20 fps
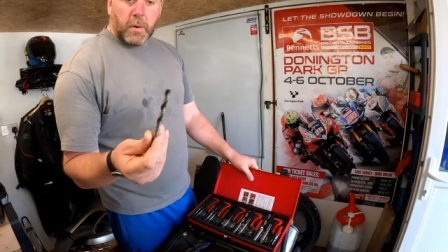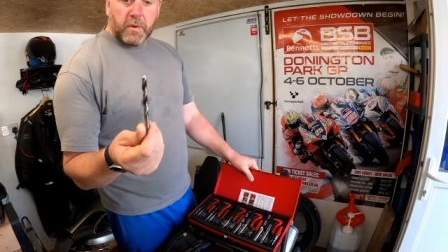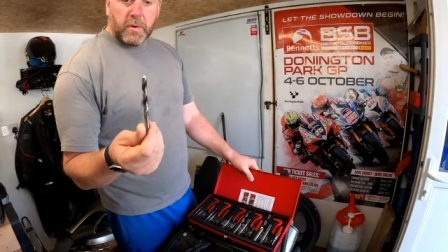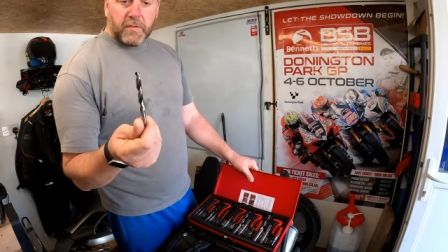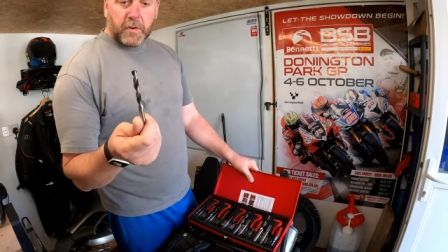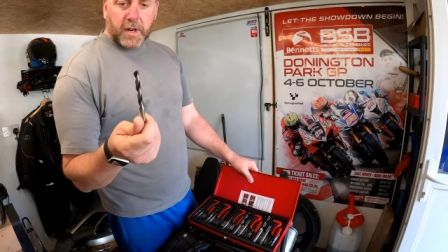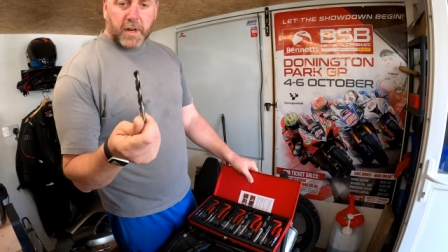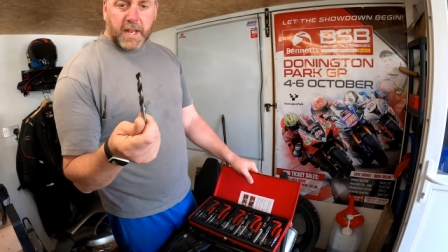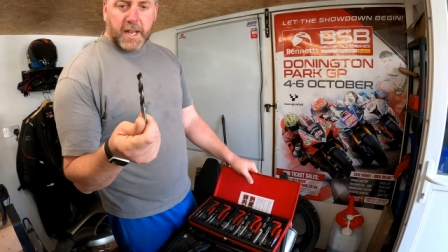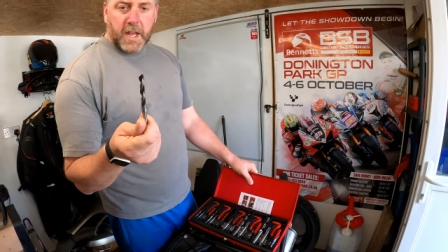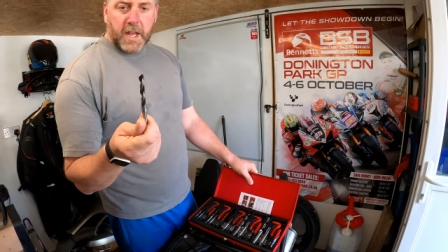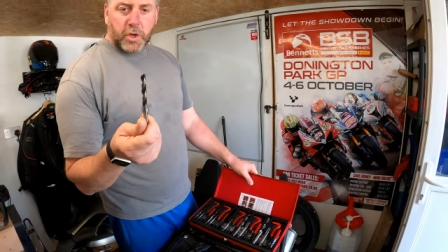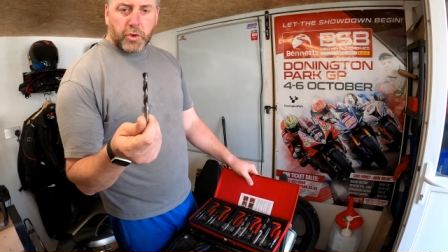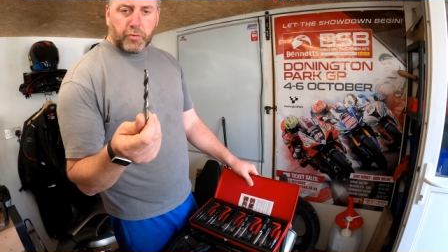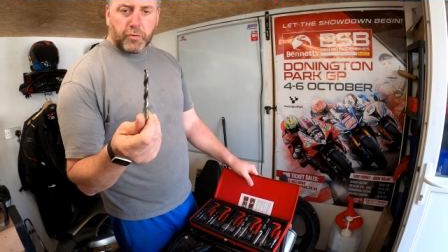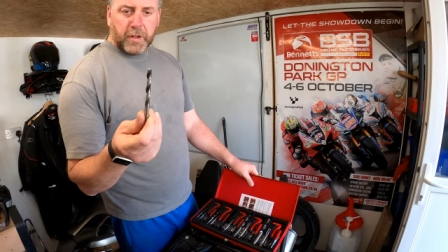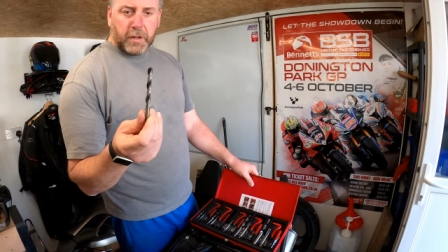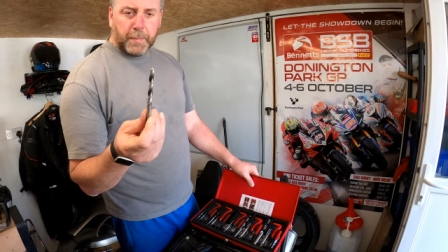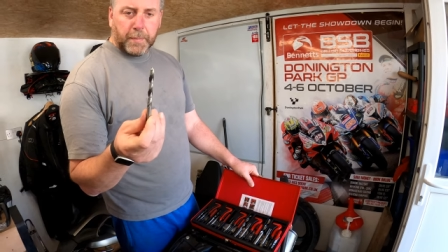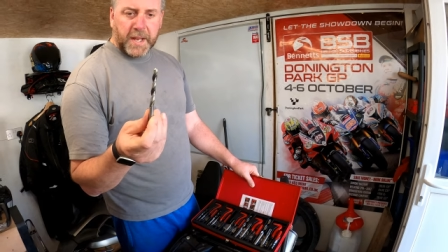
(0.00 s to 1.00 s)
We've got a
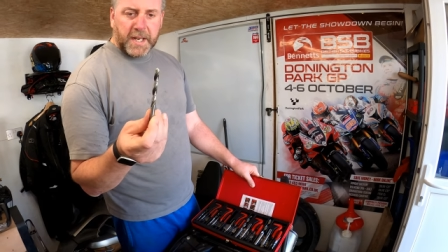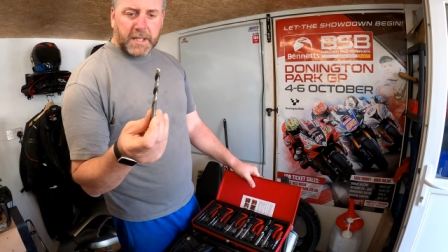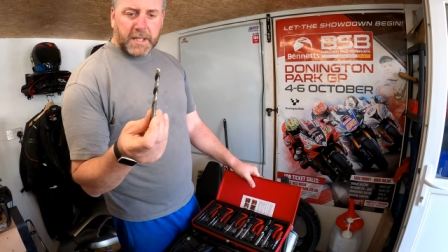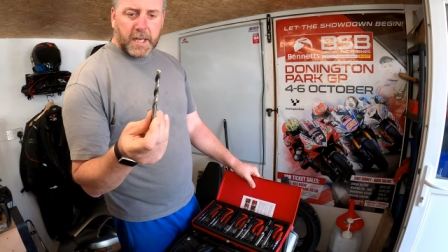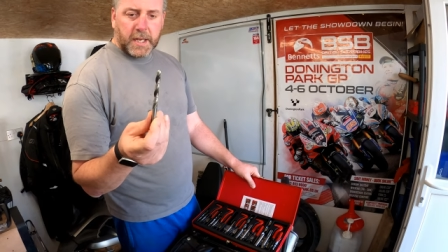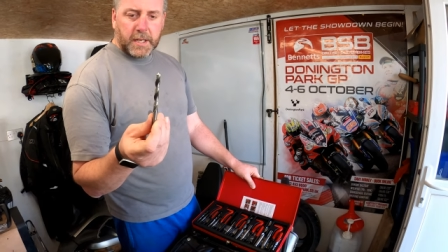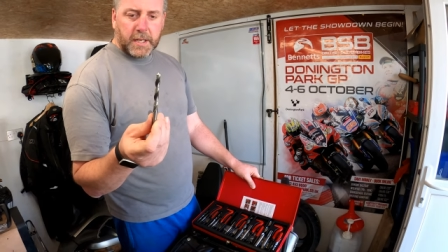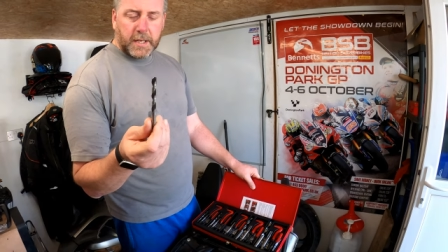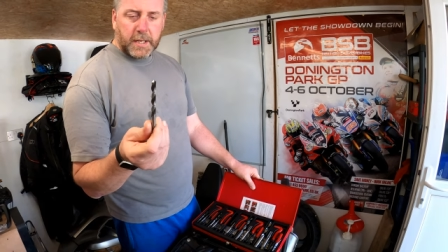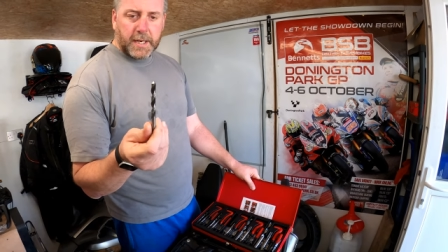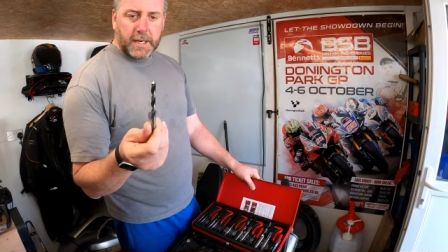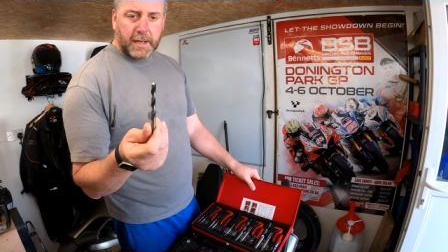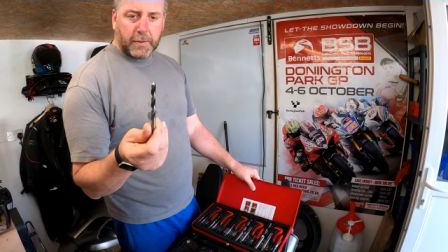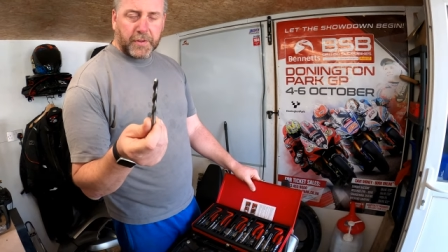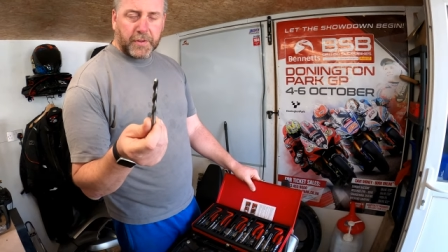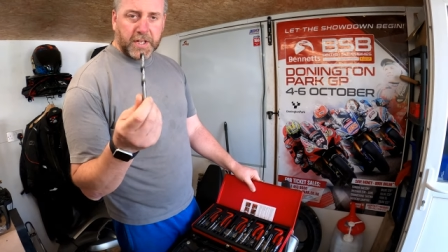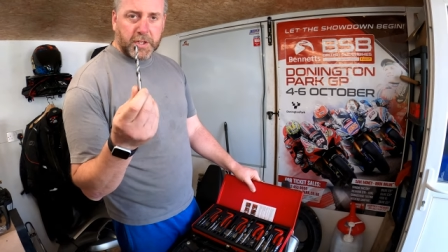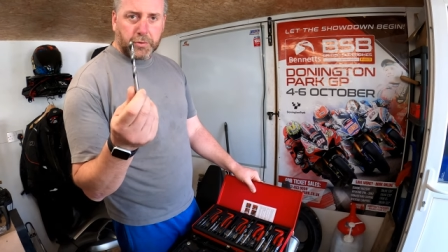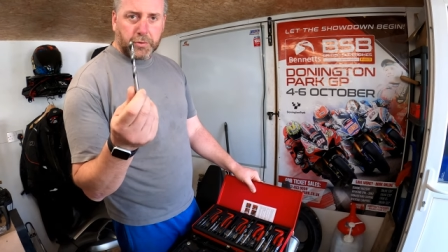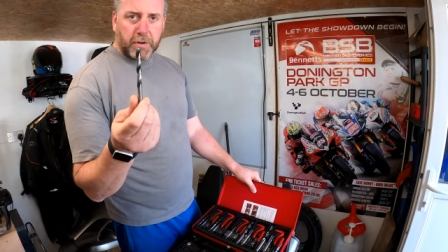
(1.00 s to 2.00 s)
drill bit. Now
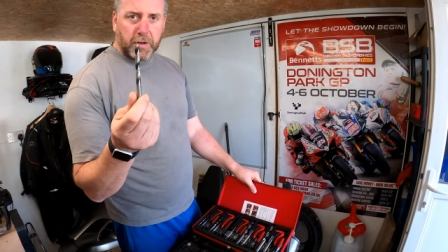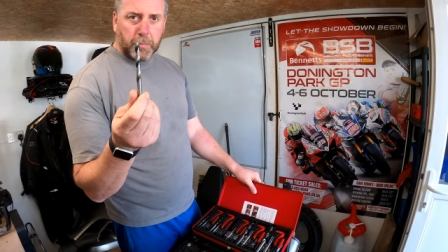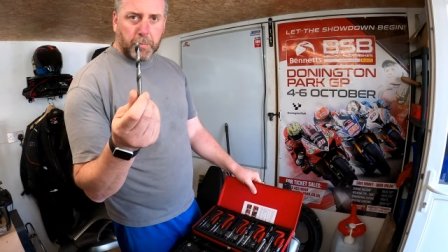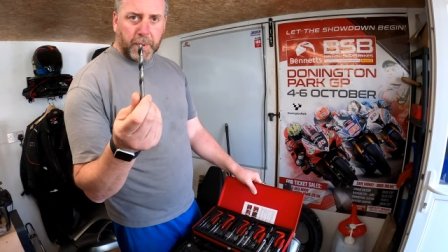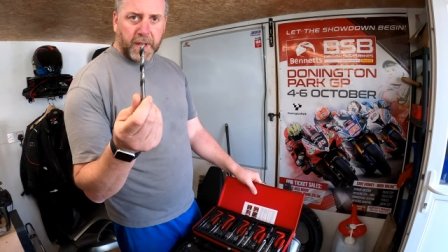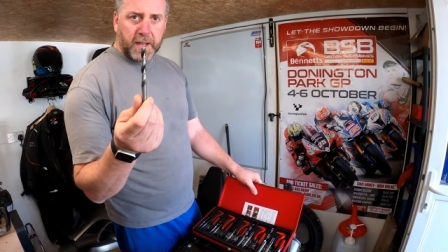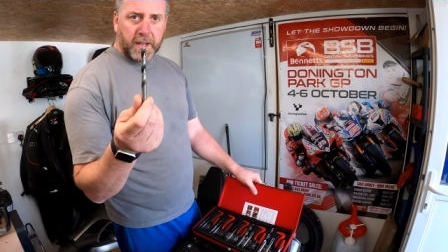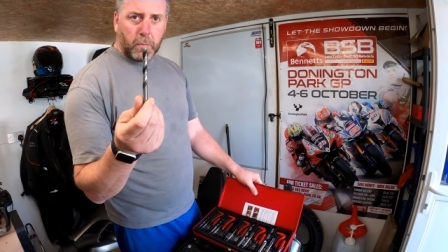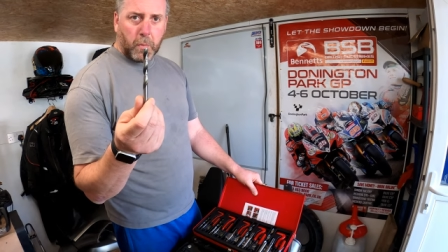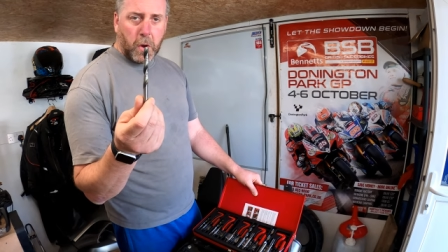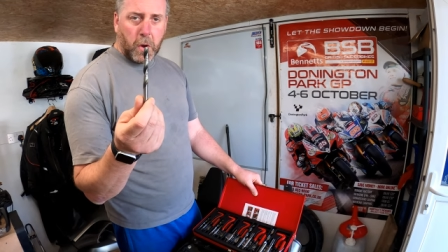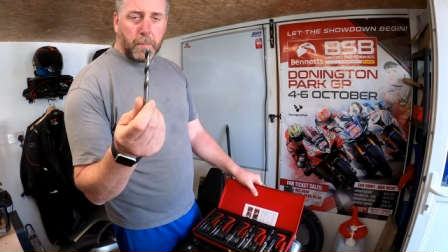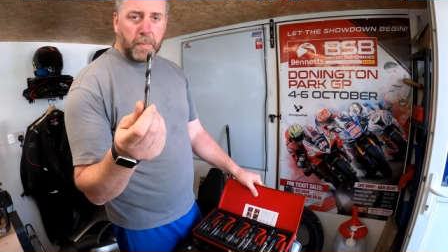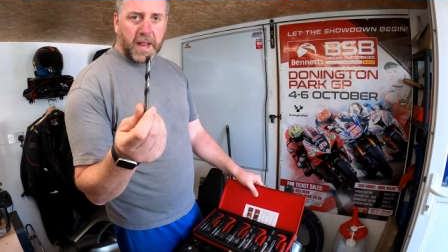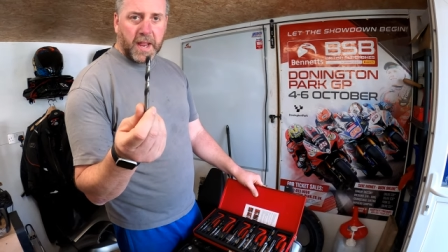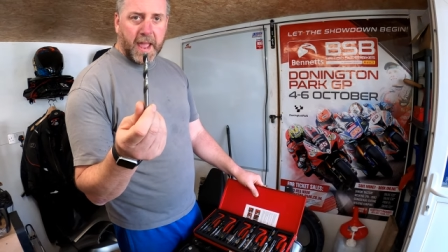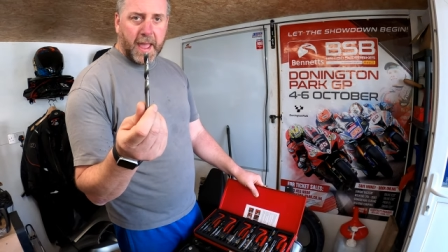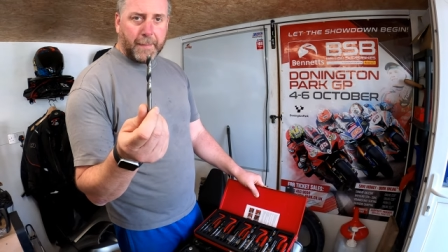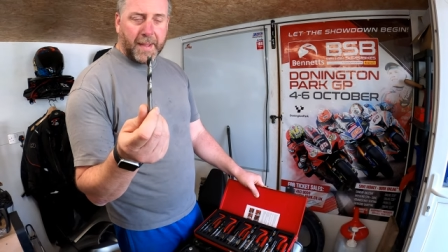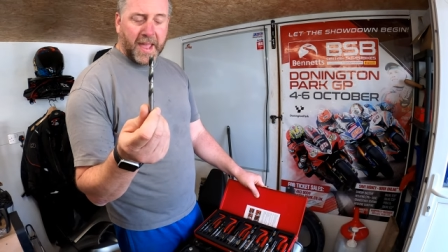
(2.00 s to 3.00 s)
this drill bit won't
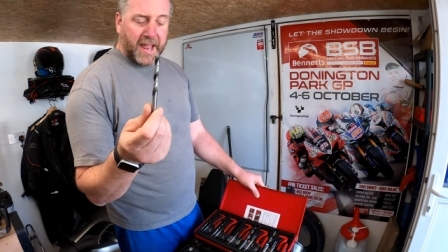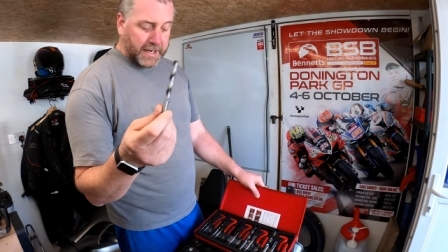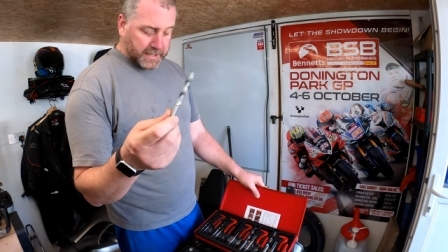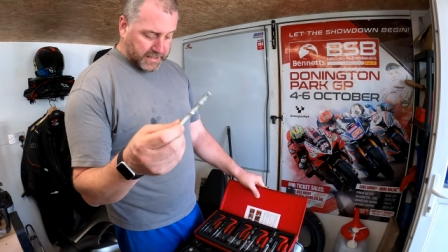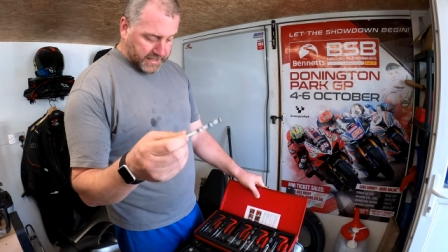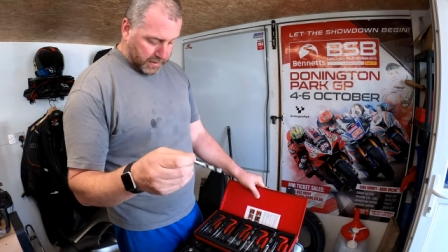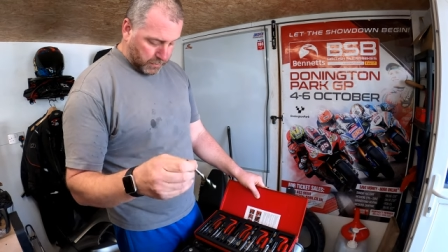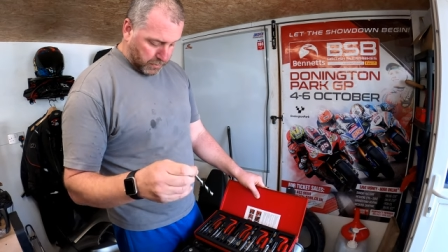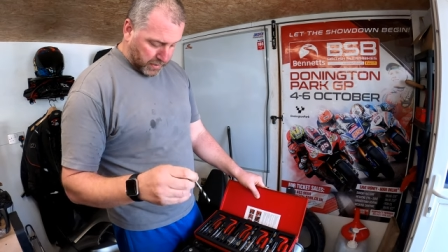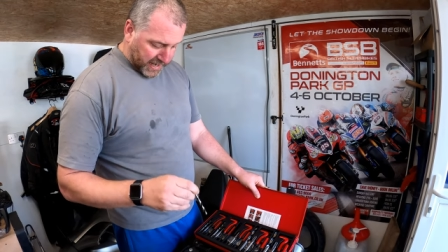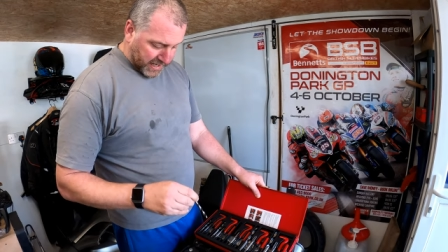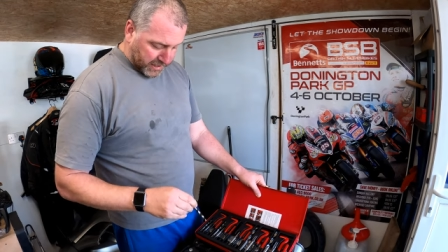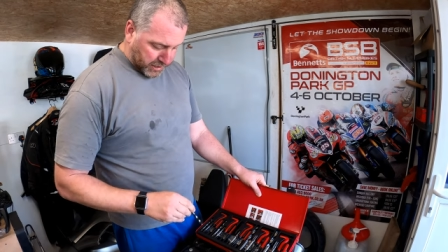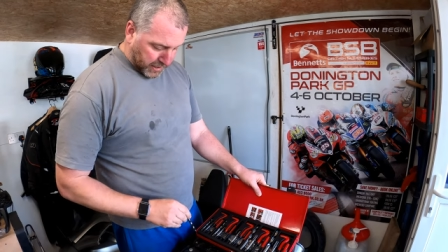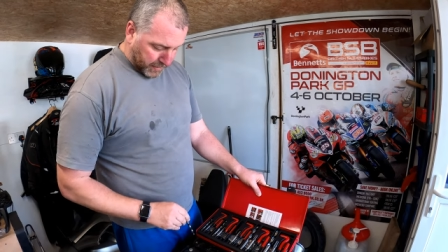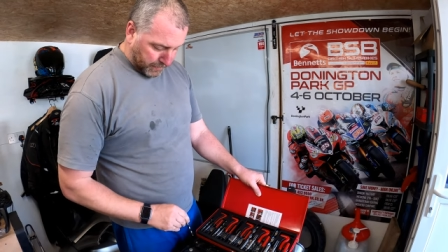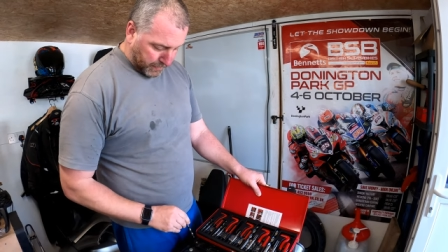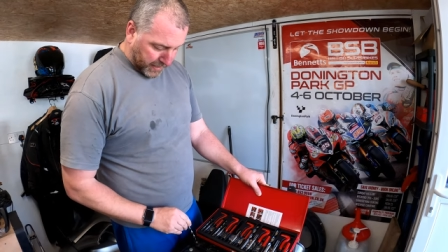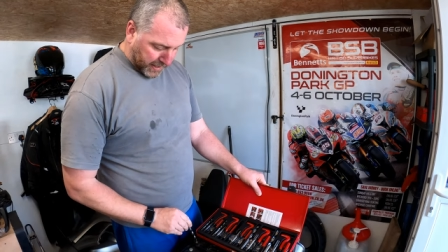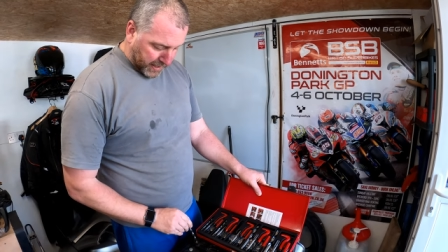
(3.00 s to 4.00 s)
be M eight, it will
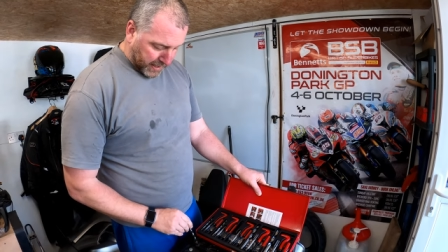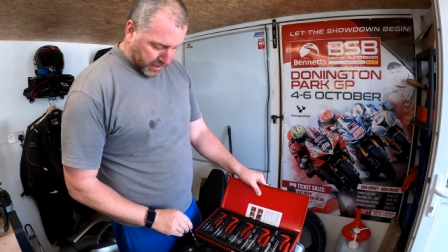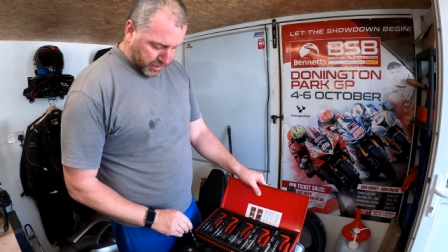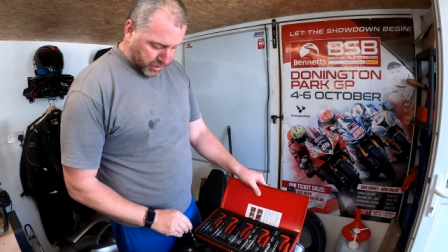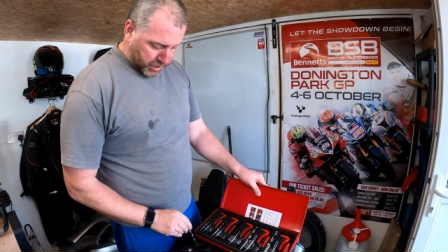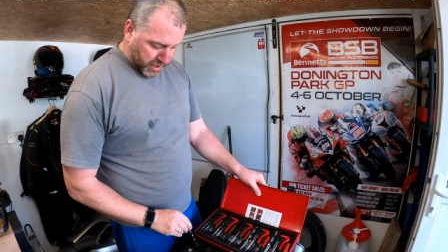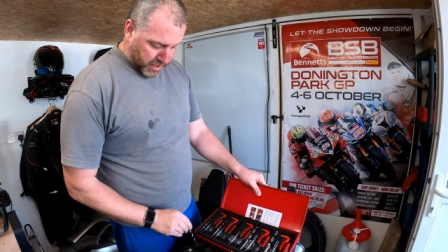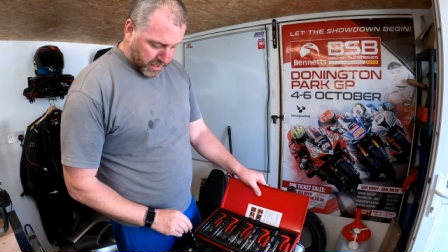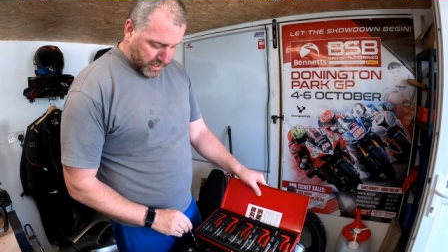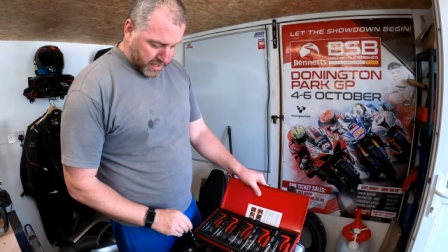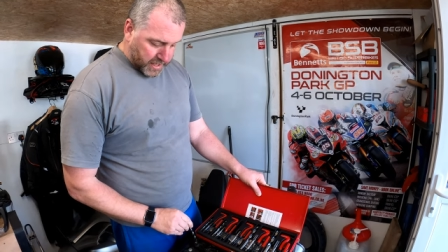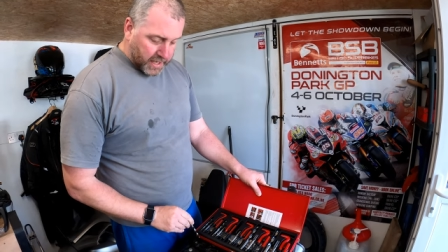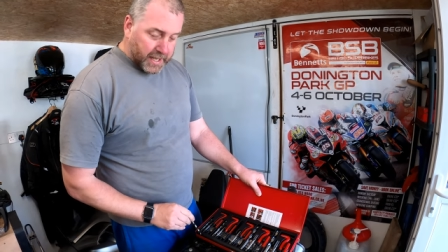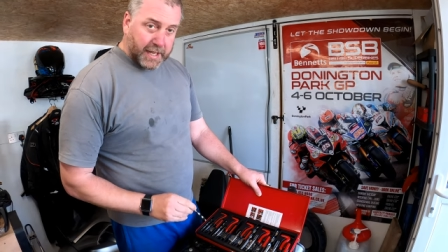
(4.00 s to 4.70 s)
actually be larger